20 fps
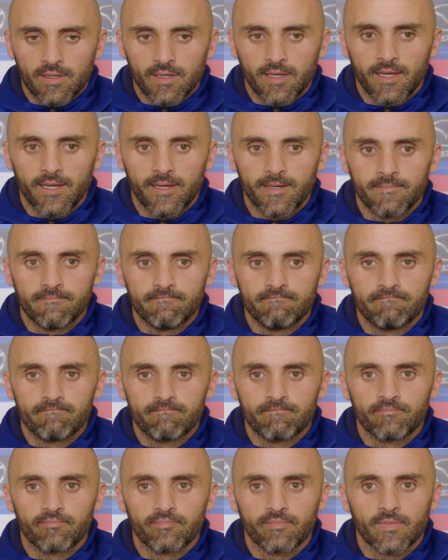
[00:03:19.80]
and
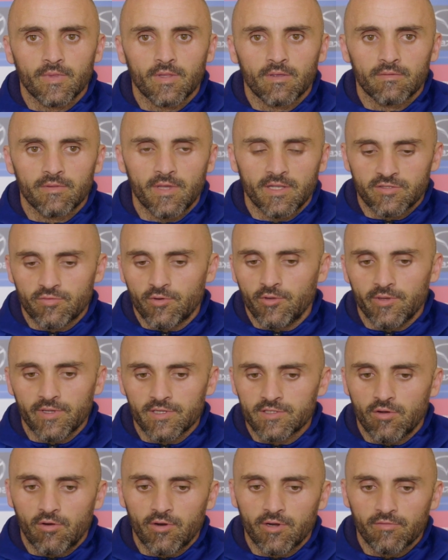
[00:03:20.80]
that's really
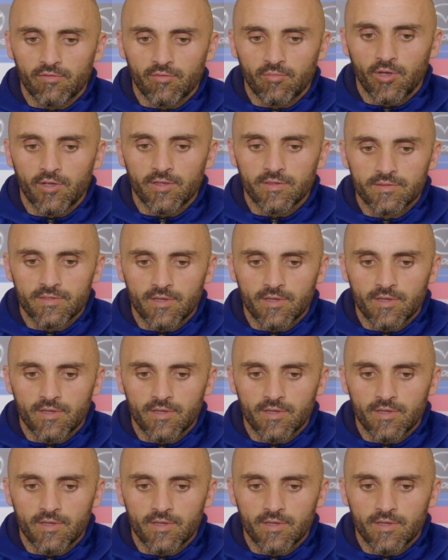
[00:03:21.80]
exciting for me.